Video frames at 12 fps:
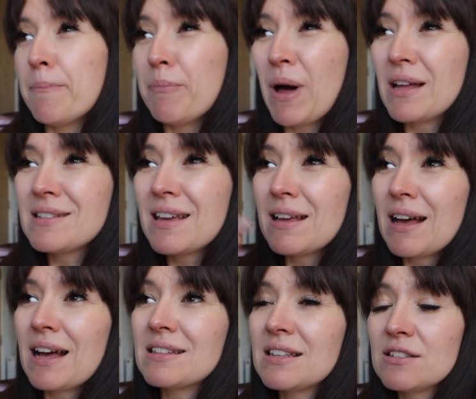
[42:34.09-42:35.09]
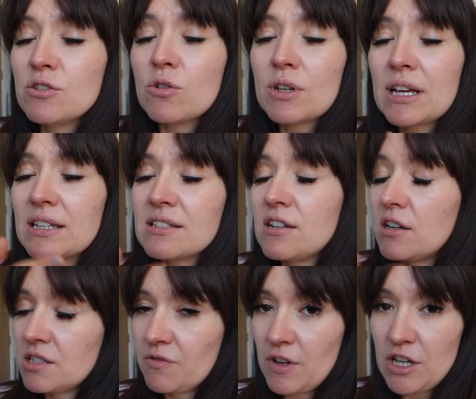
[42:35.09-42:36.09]
But as it's not like a start
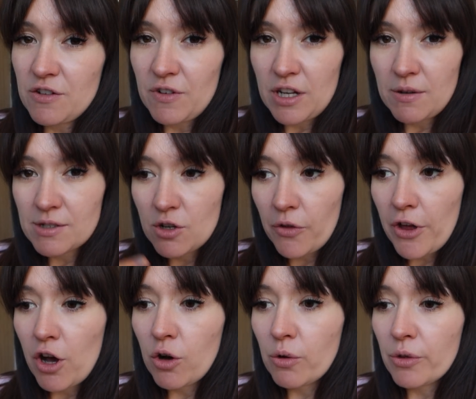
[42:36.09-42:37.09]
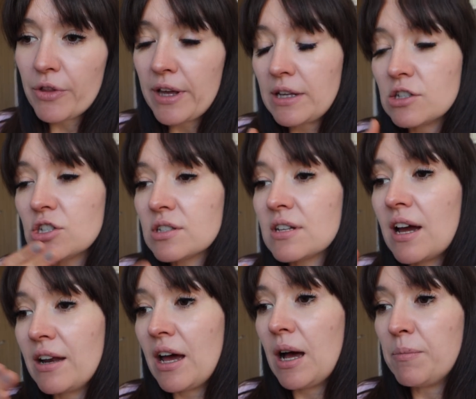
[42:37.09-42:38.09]
to finish video, it's not the whole thing, it's just
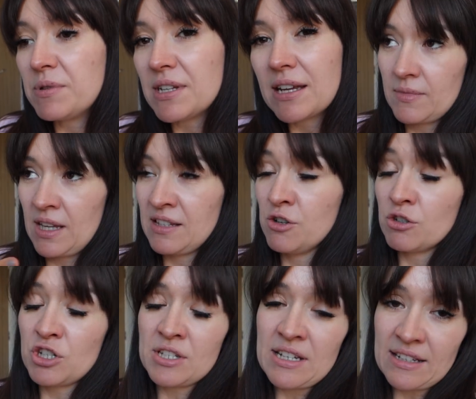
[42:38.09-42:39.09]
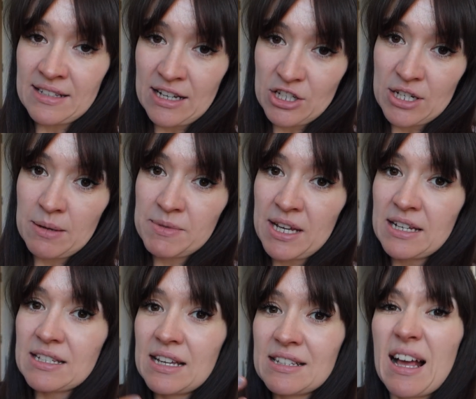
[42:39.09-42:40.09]
an update. It's not just an extension
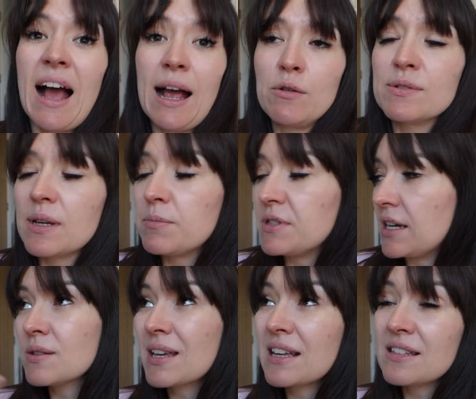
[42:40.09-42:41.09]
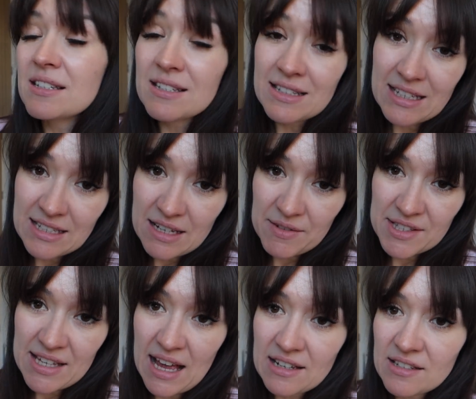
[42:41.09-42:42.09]
update, it's a house update. So I guess it doesn't need to have a
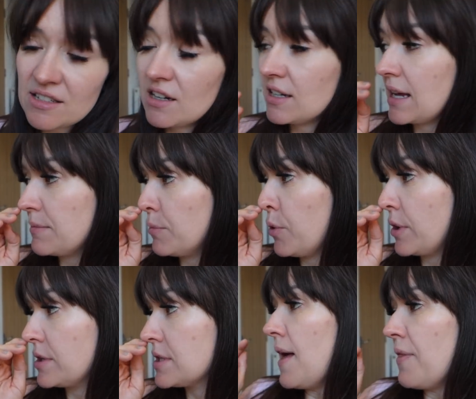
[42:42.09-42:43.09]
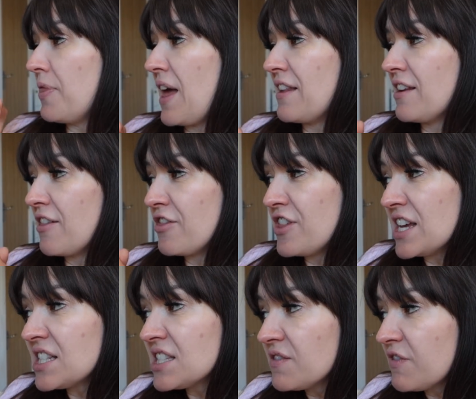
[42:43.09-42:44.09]
set start and end point. And then
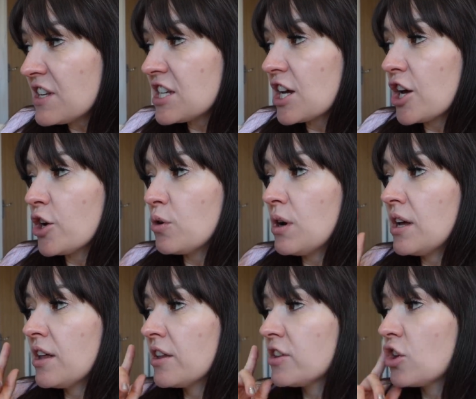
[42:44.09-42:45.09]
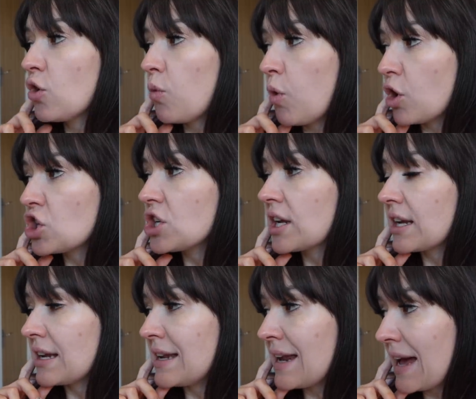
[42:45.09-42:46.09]
this video that you're
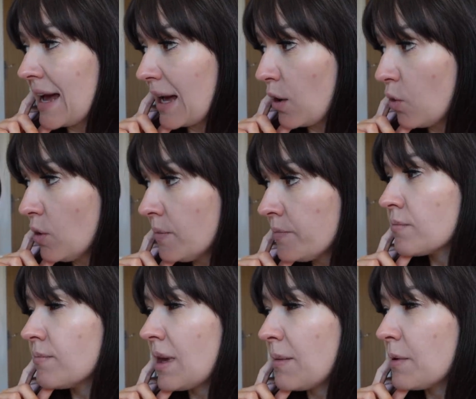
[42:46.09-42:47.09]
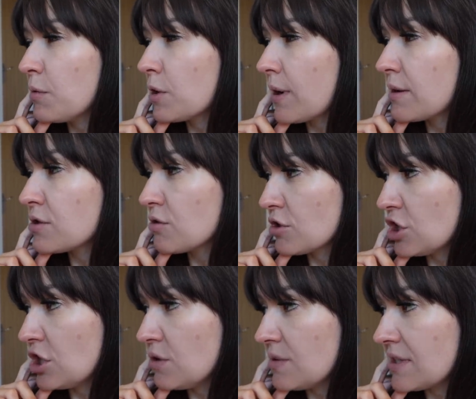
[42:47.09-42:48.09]
watching now, maybe we'll go out on
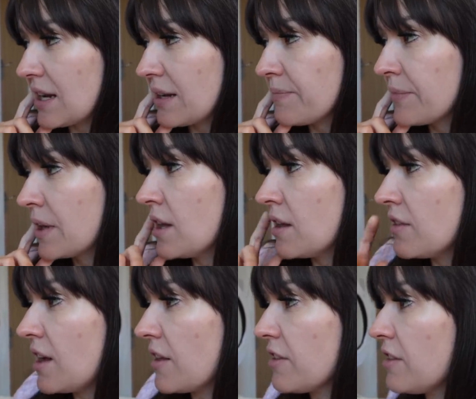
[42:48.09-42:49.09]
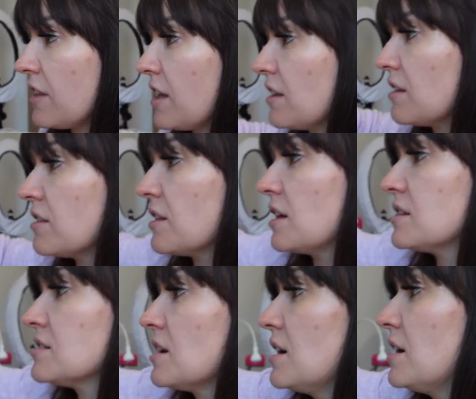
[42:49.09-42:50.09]
Tuesday. The other thing
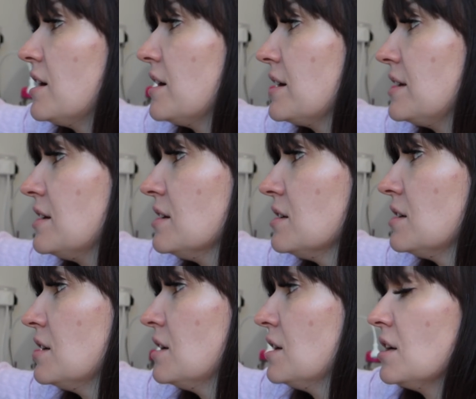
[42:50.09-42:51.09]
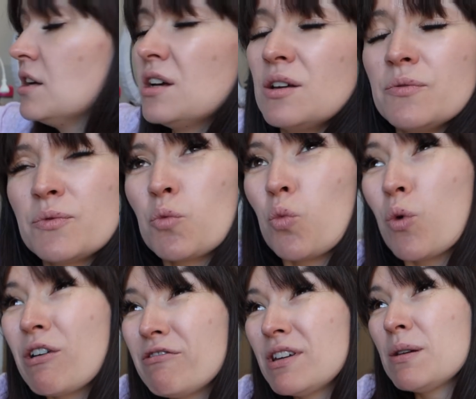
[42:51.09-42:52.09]
that I
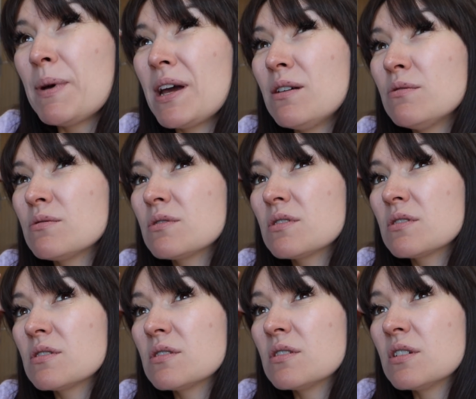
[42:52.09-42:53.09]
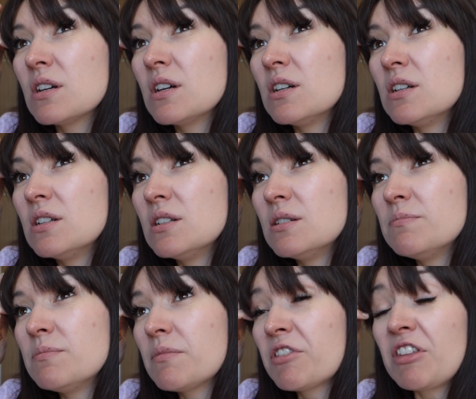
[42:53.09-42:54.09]
worry about,
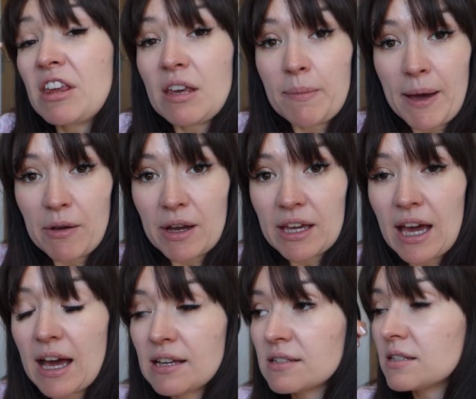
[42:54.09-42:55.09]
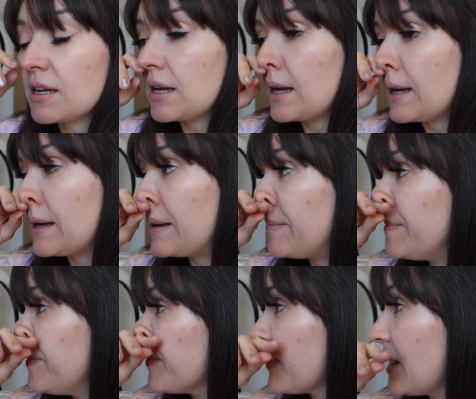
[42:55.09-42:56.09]
think about, I guess,
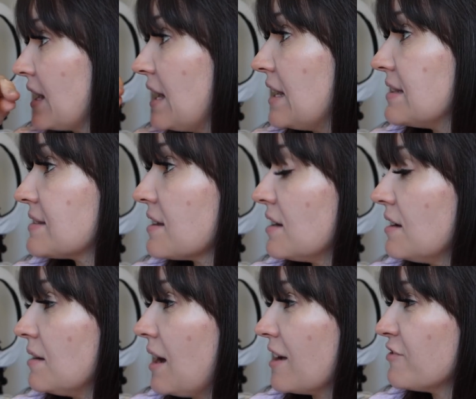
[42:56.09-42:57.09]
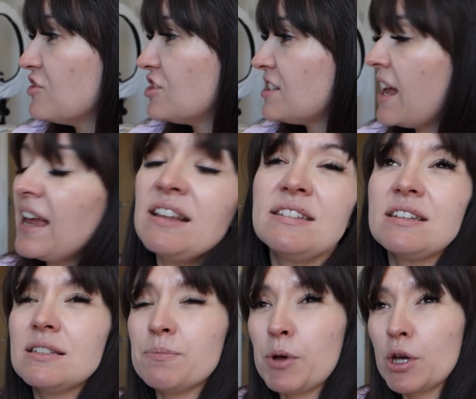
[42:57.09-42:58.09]
is I've
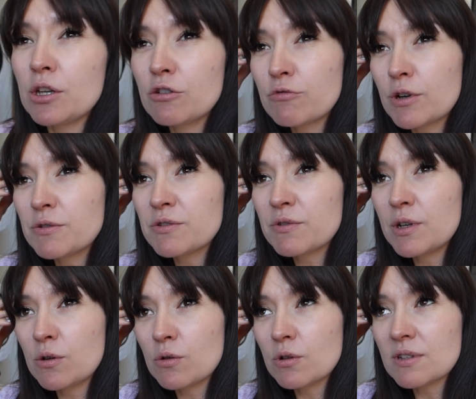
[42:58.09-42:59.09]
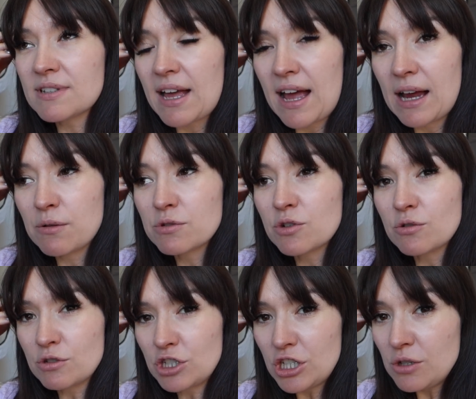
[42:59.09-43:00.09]
tended to put grocery hauls out
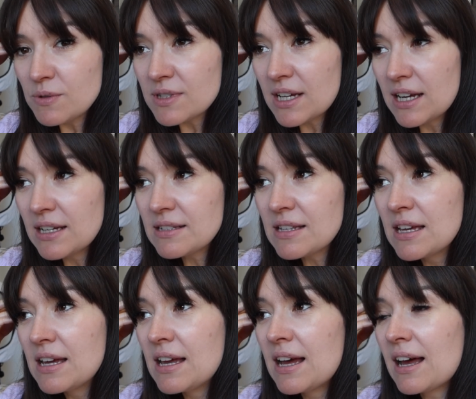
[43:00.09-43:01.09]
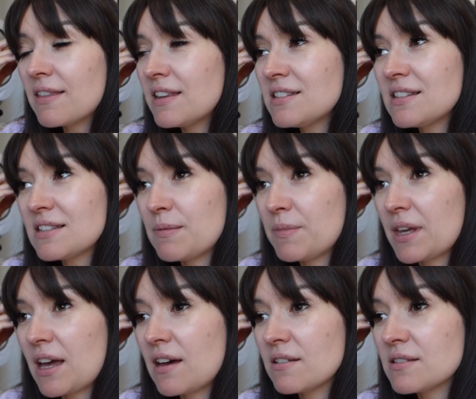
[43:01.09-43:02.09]
on Tuesdays, and this is something
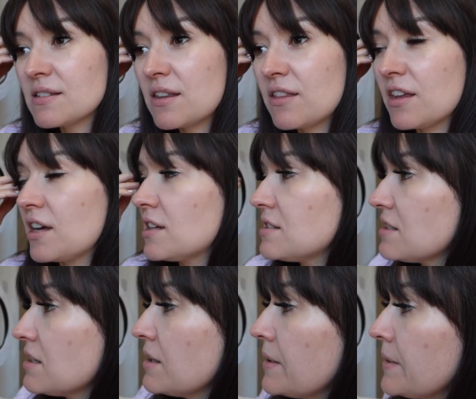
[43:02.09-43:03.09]
else that,